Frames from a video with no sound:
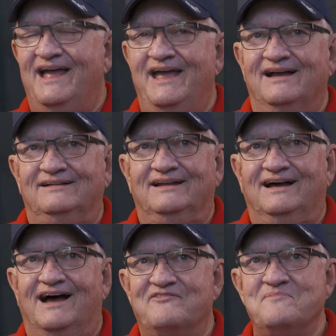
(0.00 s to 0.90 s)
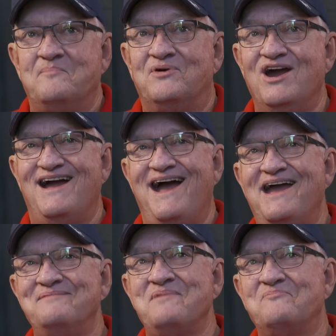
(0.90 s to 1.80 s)
And I
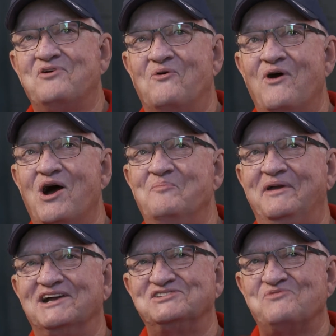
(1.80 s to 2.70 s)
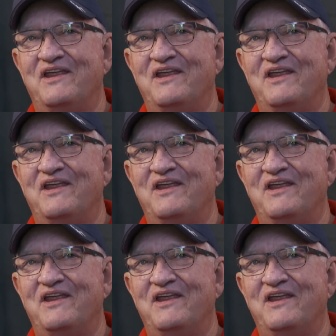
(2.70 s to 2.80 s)
remember it well because